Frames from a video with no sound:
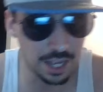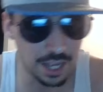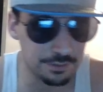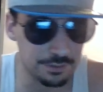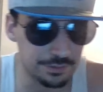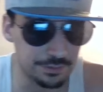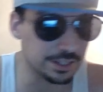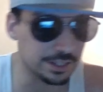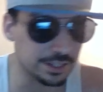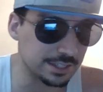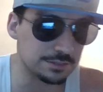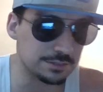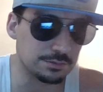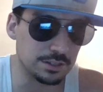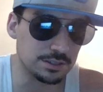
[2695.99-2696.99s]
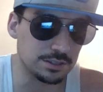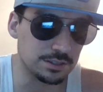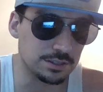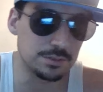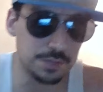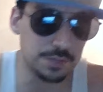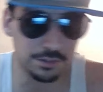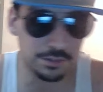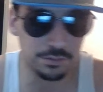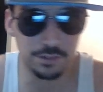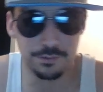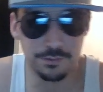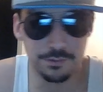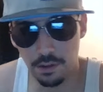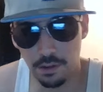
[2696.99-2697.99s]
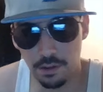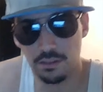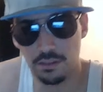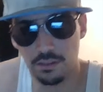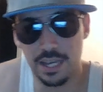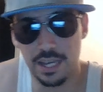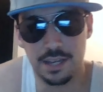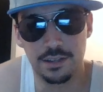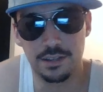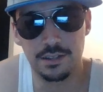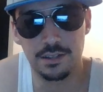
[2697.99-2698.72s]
I feel like this one would be a good one for a parlay.